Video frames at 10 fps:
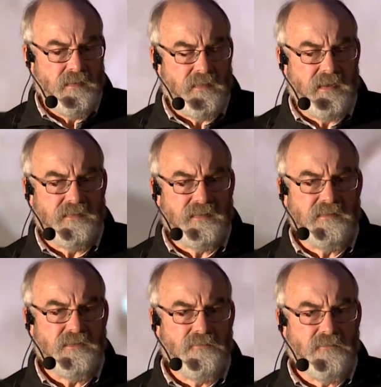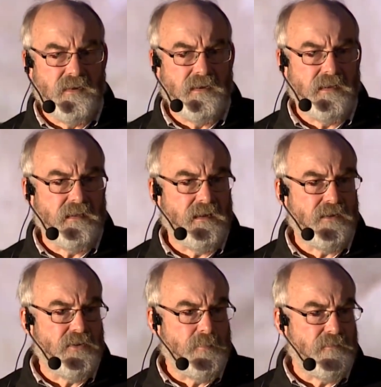They identify a
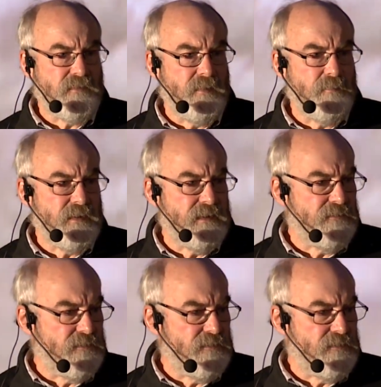group of companies